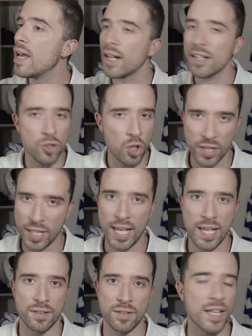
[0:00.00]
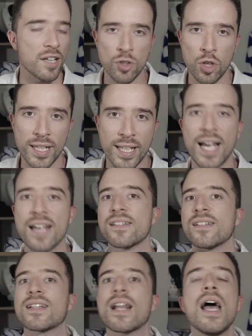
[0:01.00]
That's not the case. That's not the case.
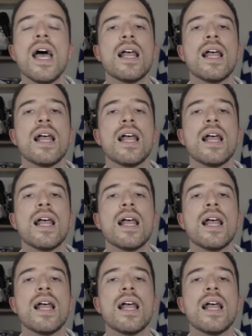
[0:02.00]
And